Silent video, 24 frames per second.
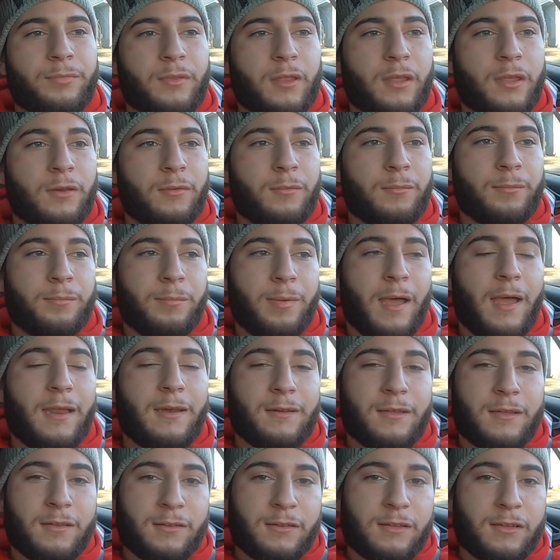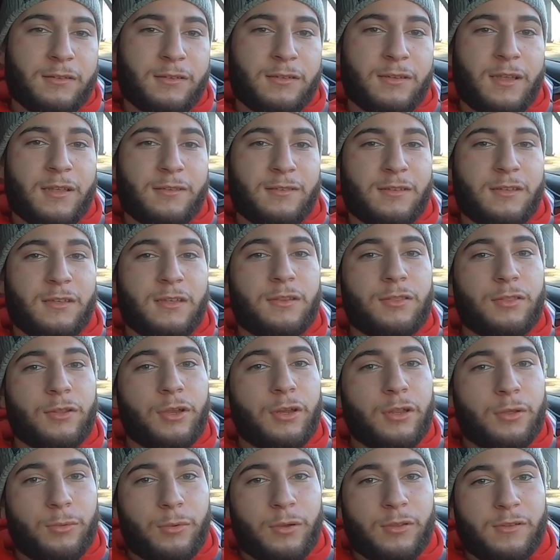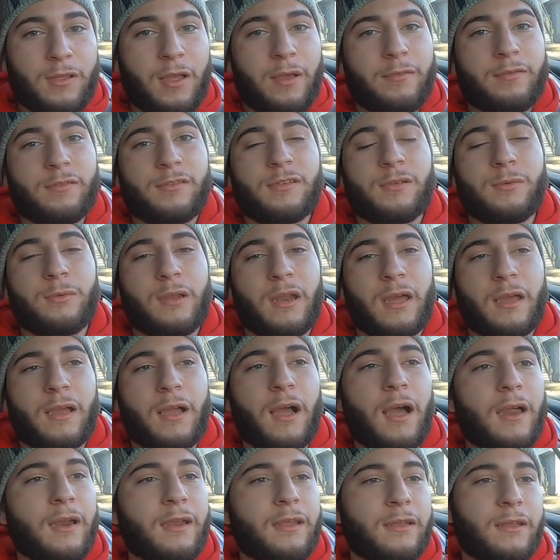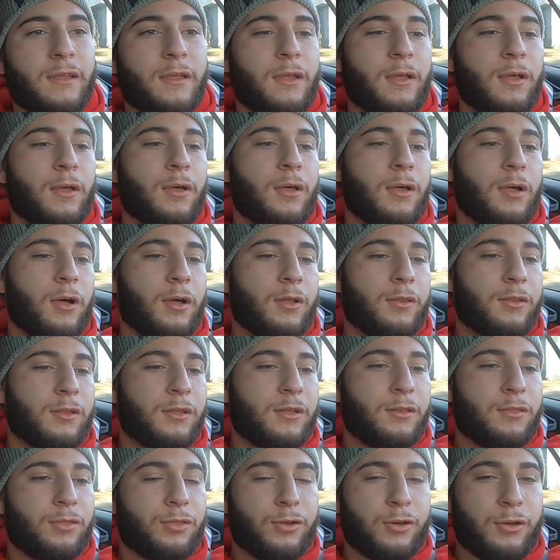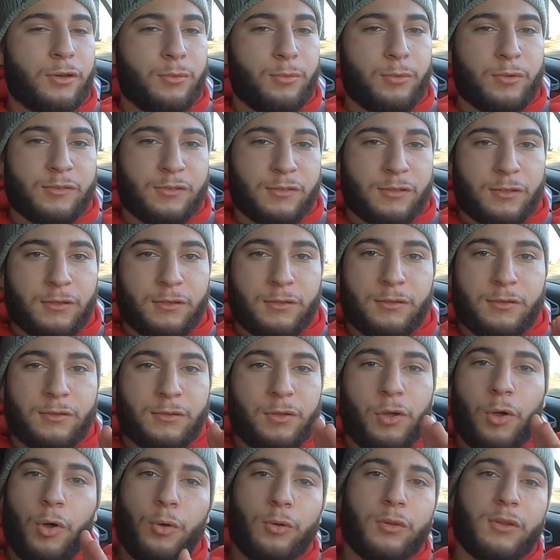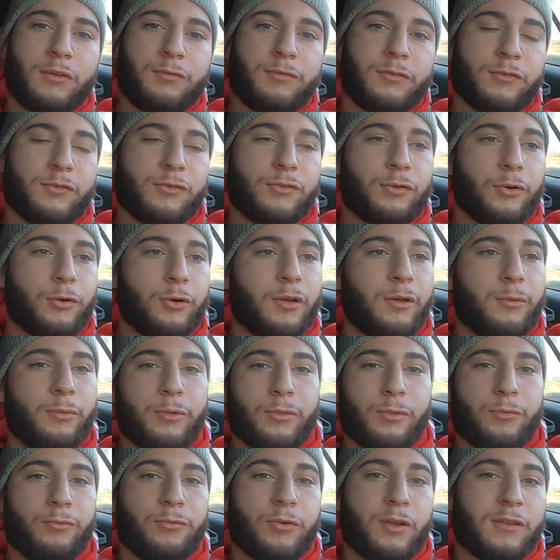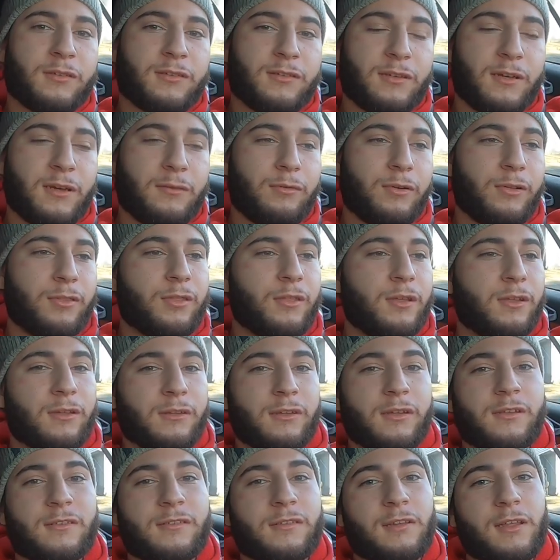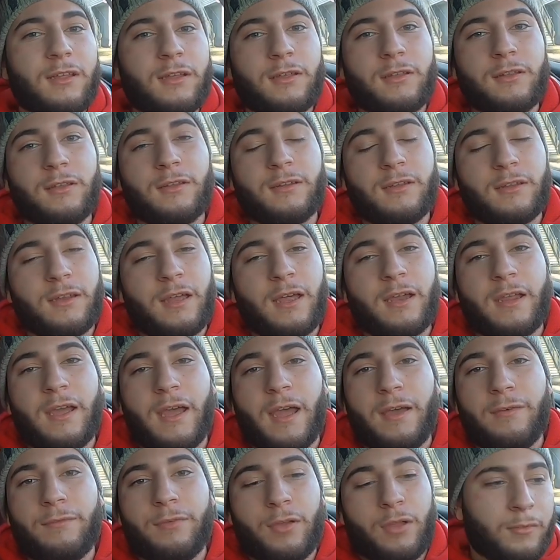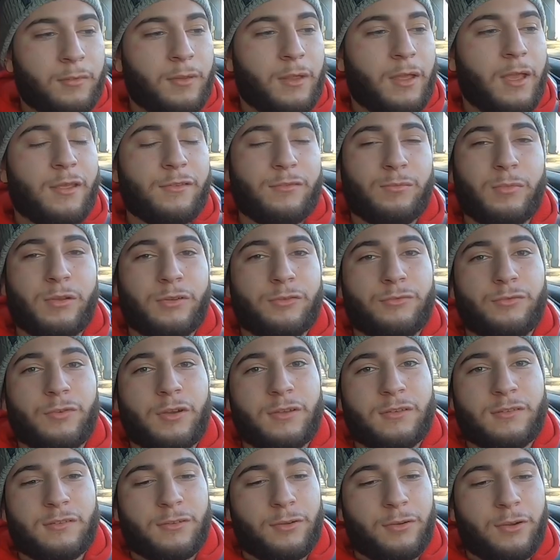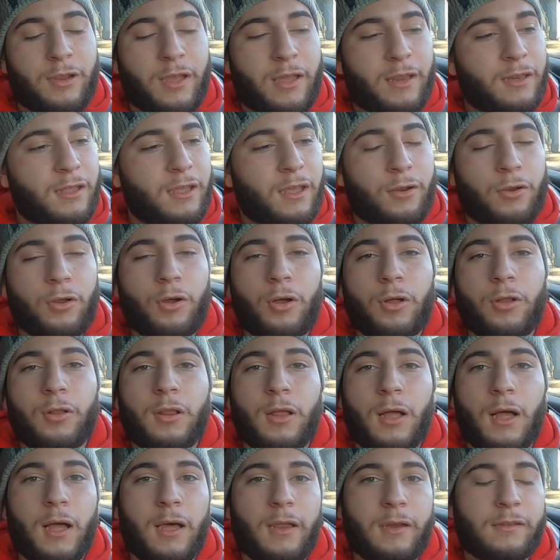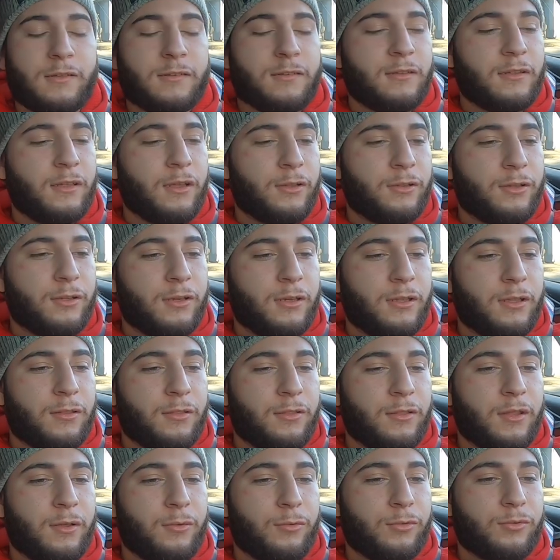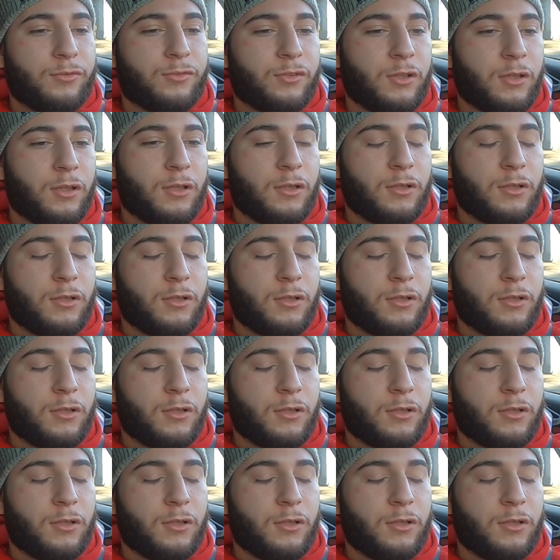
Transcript: in bad condition as the E30 was, obviously, when I got it. The E30 was a whole different story with rust and everything. This luckily did not have as much rust, or any at all, honestly, underneath. It was